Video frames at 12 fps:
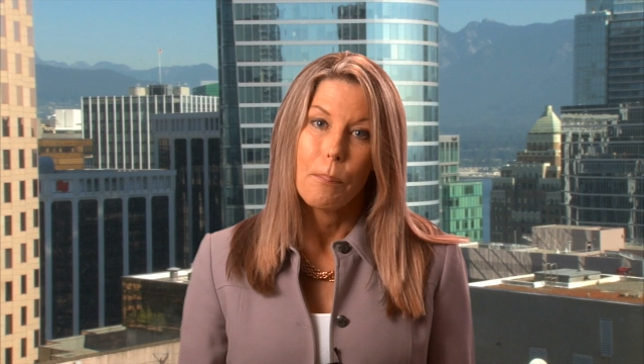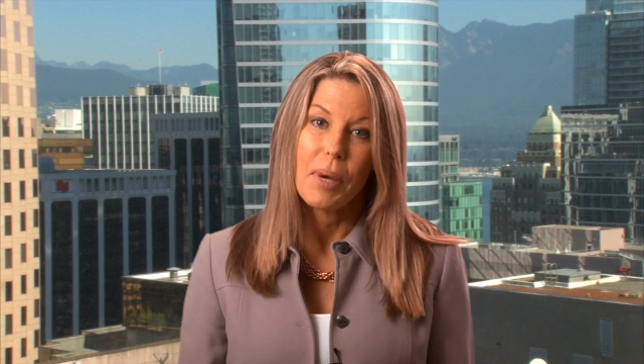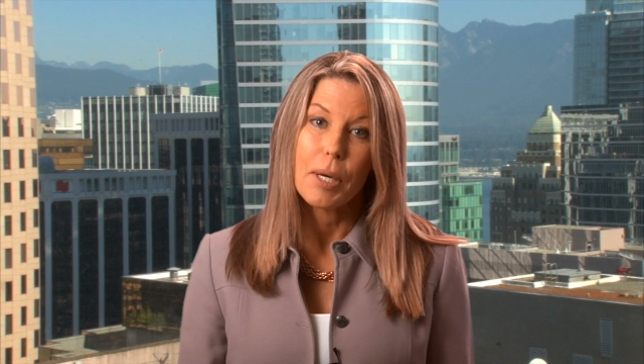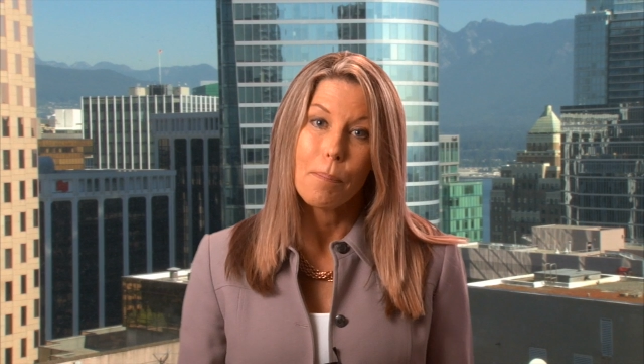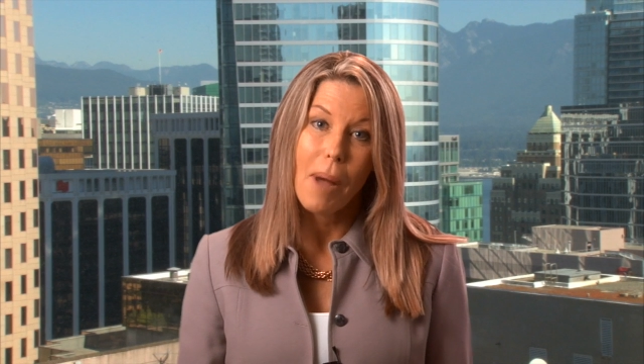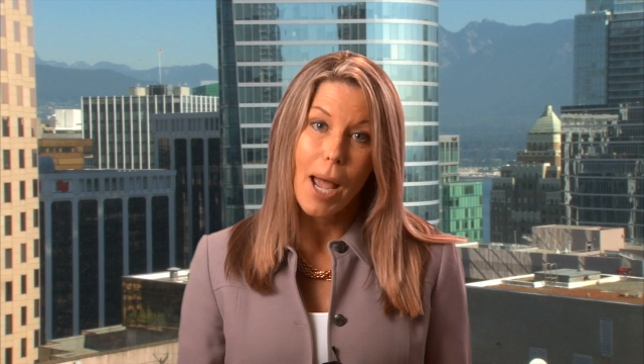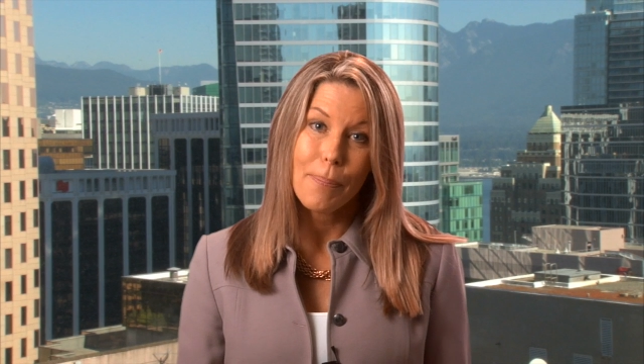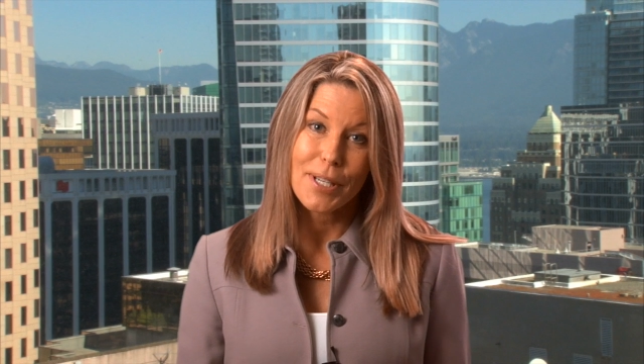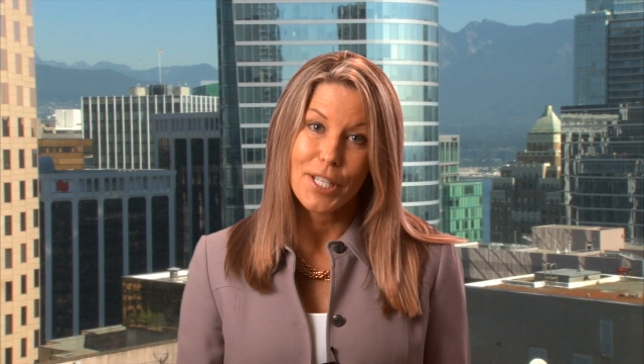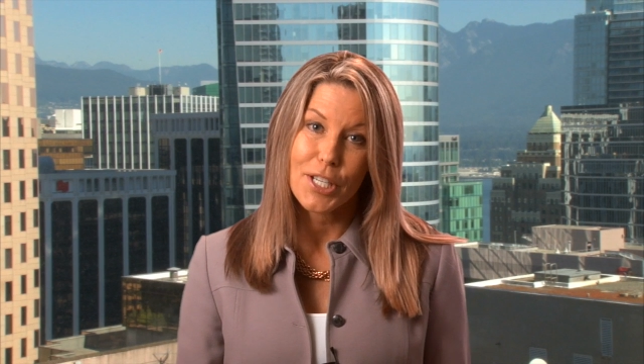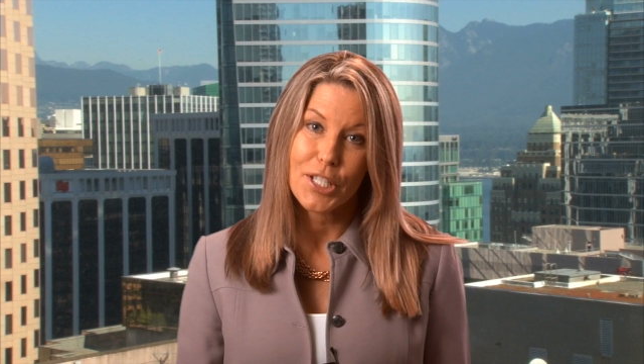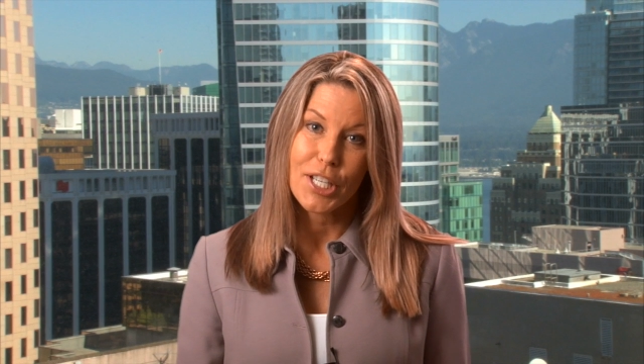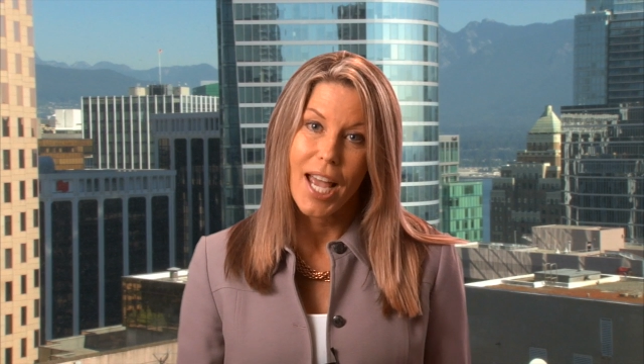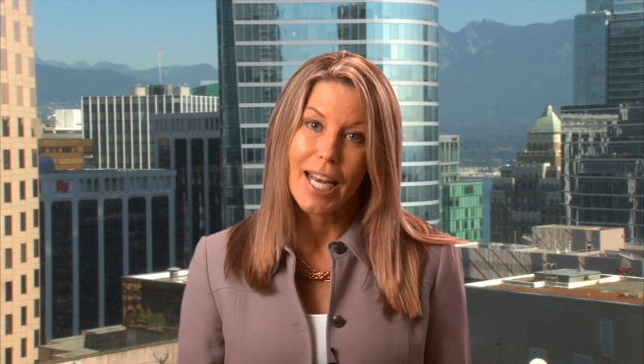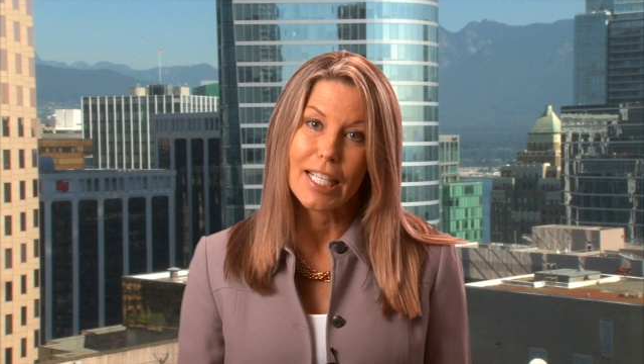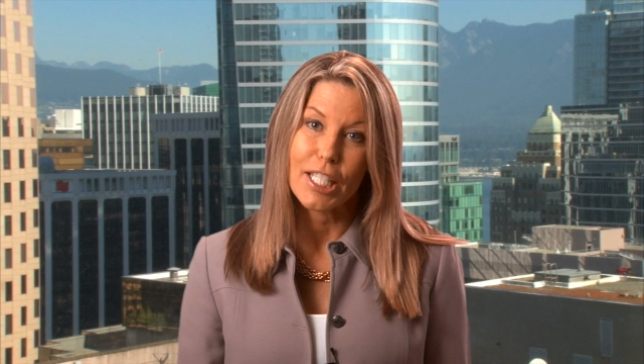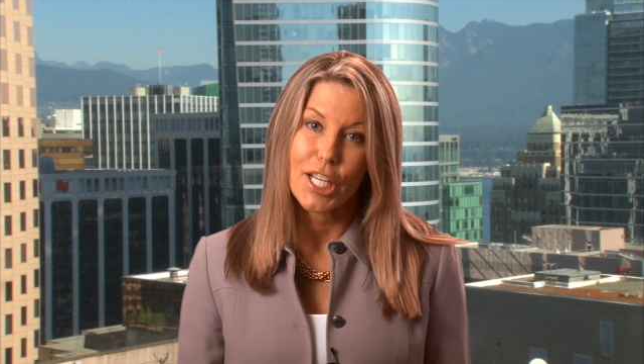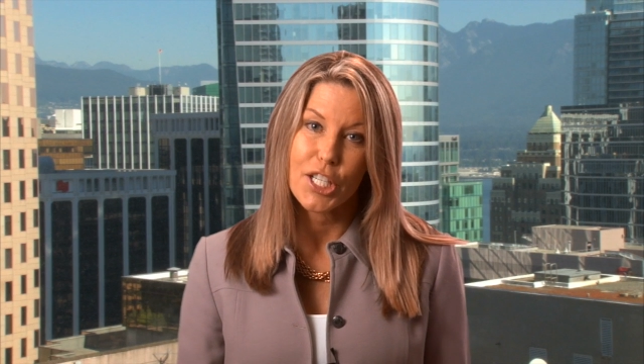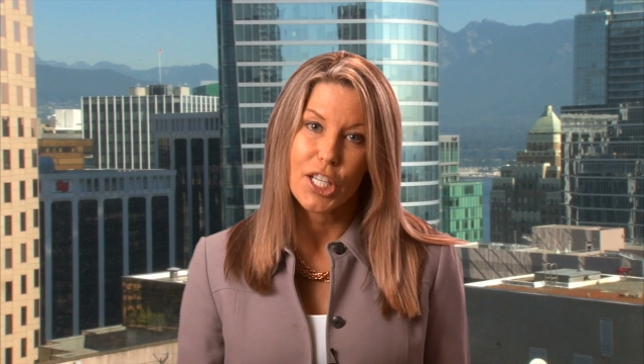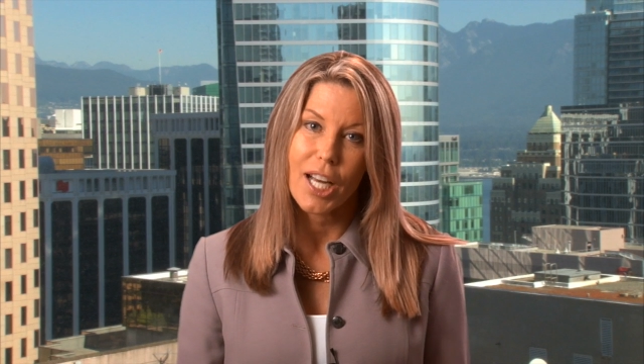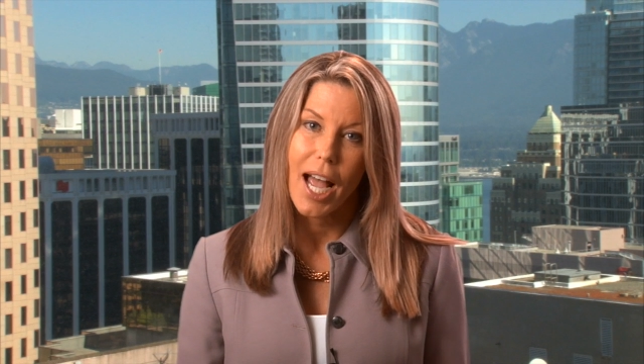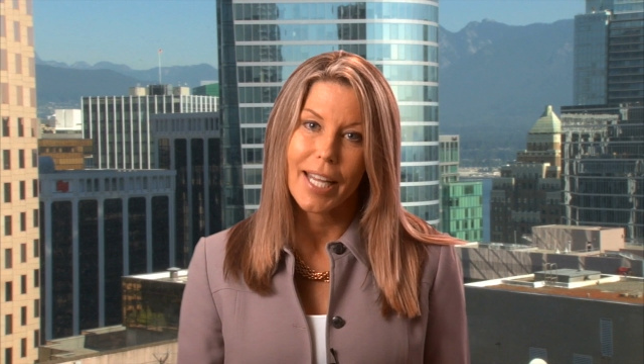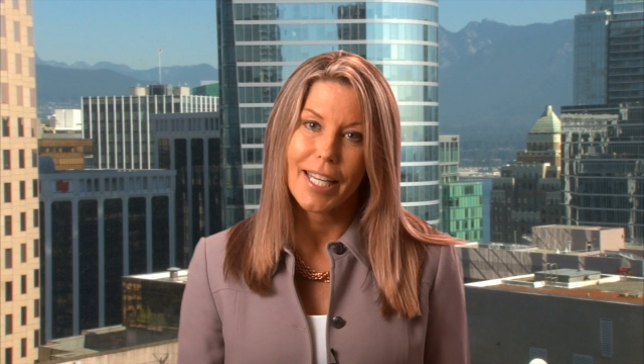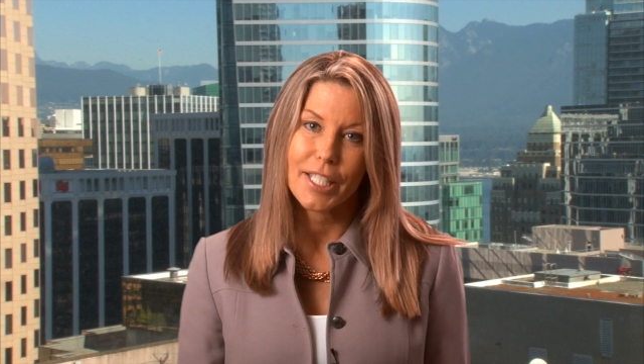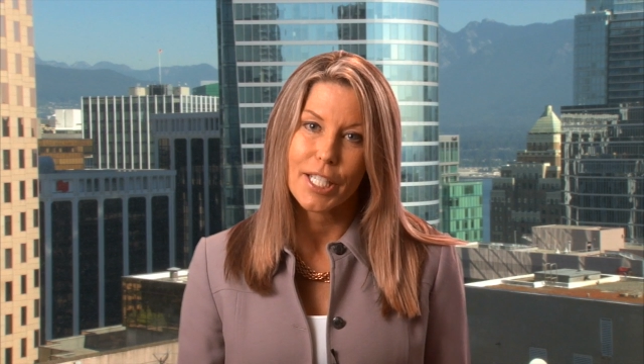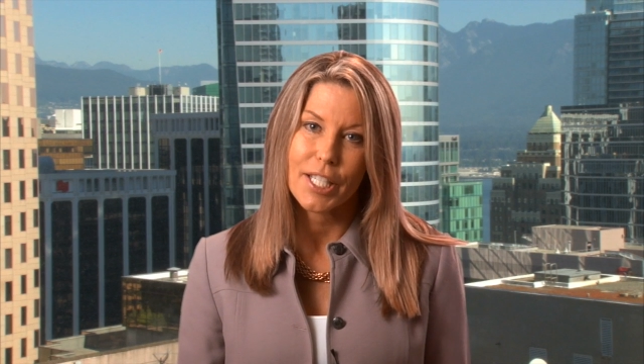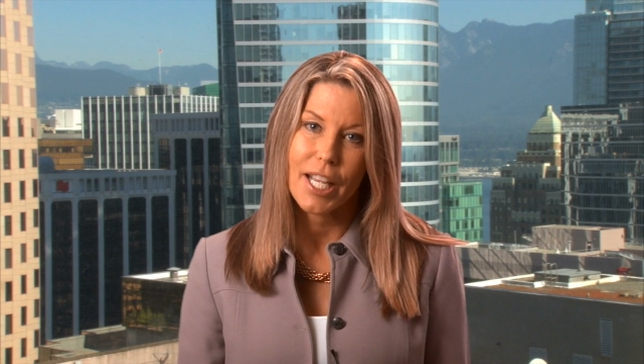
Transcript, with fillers: But in my position at Allegiant, I get to